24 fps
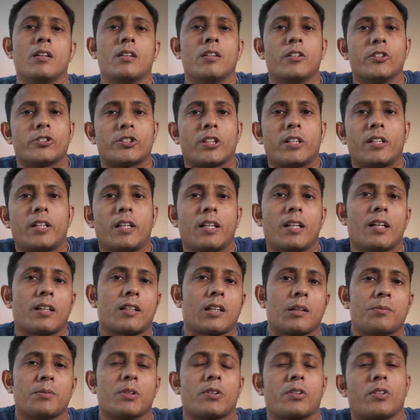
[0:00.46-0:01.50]
Recently, I
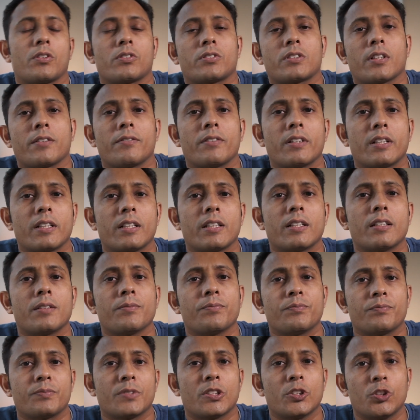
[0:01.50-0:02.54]
come across a very
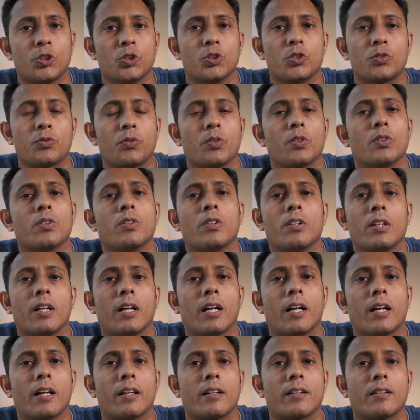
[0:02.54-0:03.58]
useful
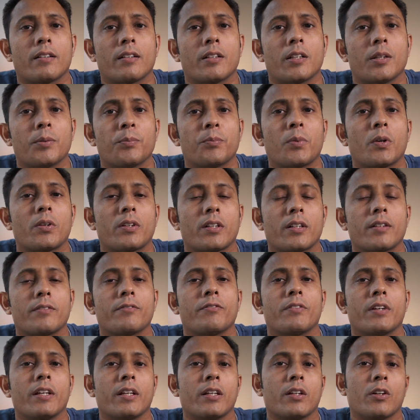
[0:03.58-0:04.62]
and
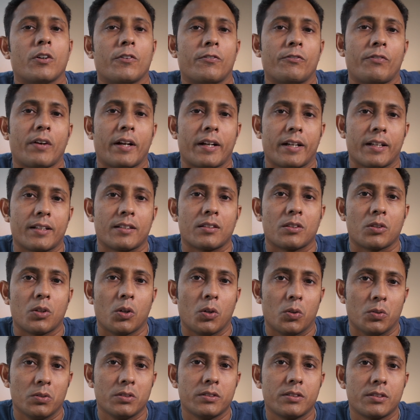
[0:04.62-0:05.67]
important way of finding the
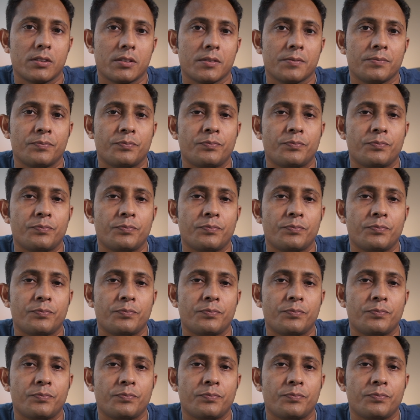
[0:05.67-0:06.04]
goals,